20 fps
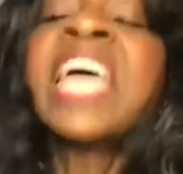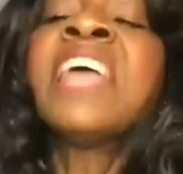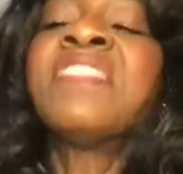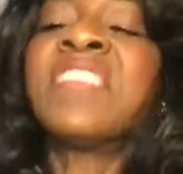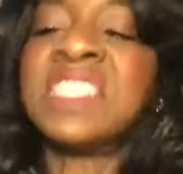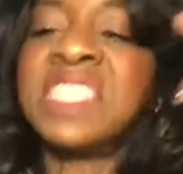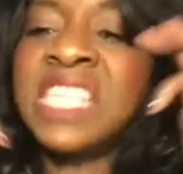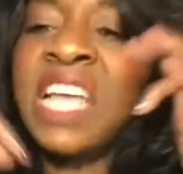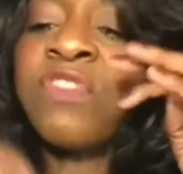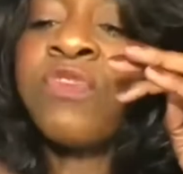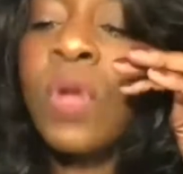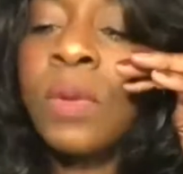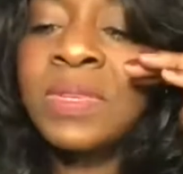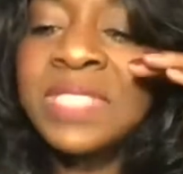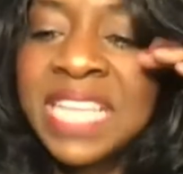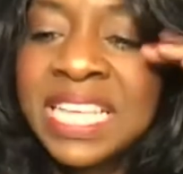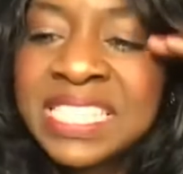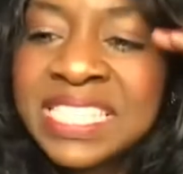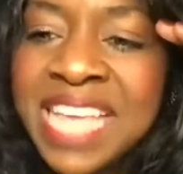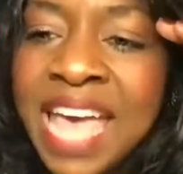the stuff we
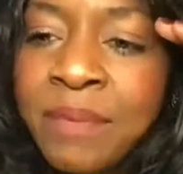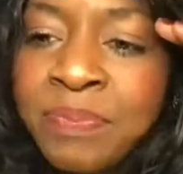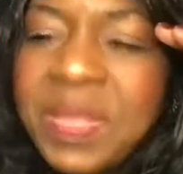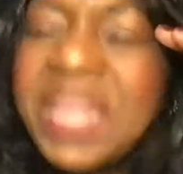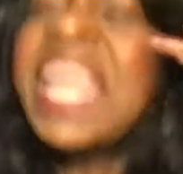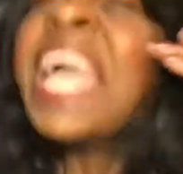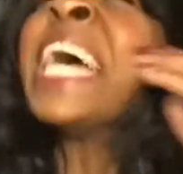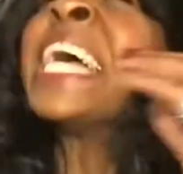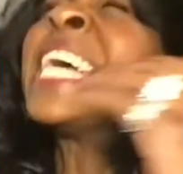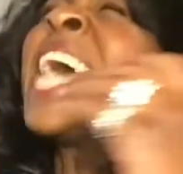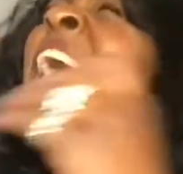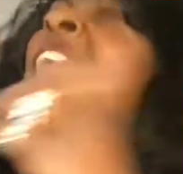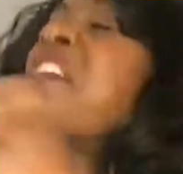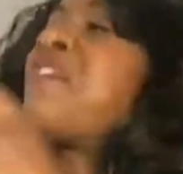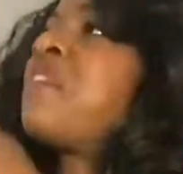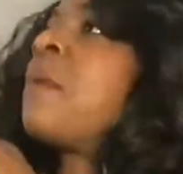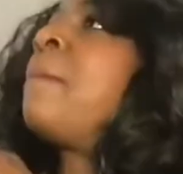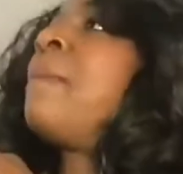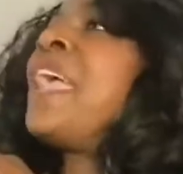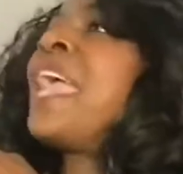was accepting, God
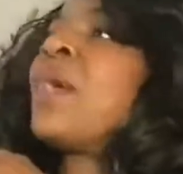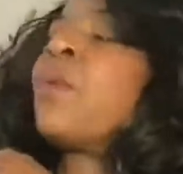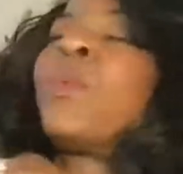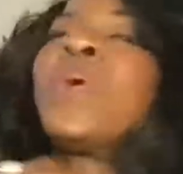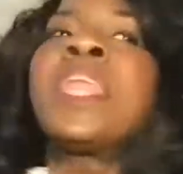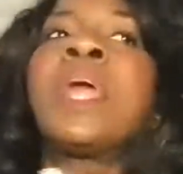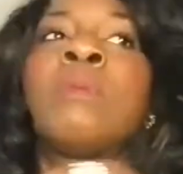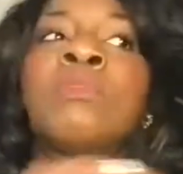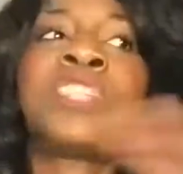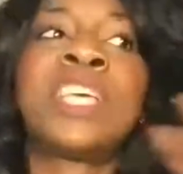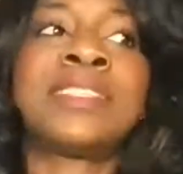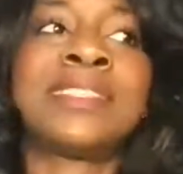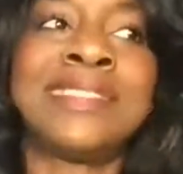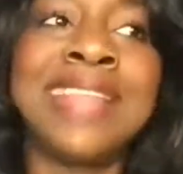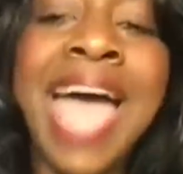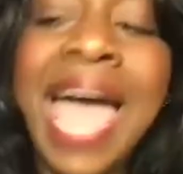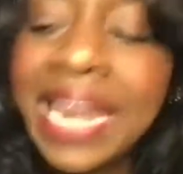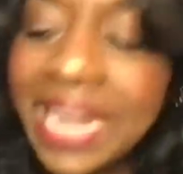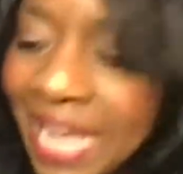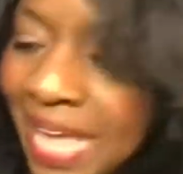forbid, we don't just not